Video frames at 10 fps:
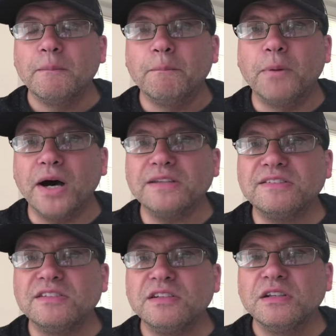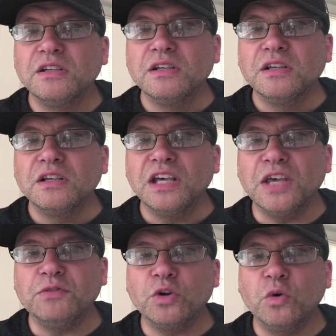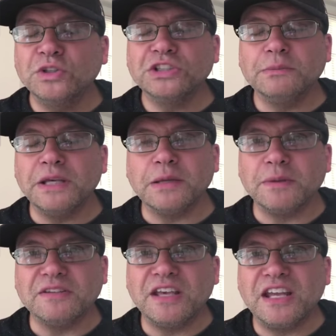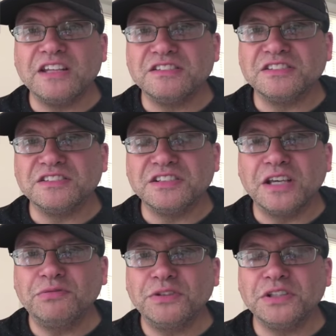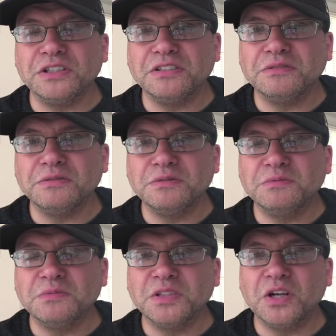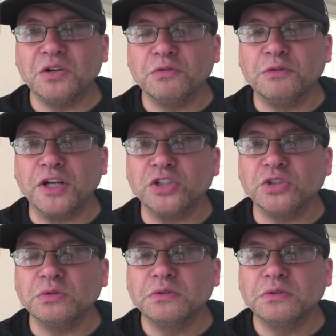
But if you're always going to make them at ten, it's definitely going to affect you.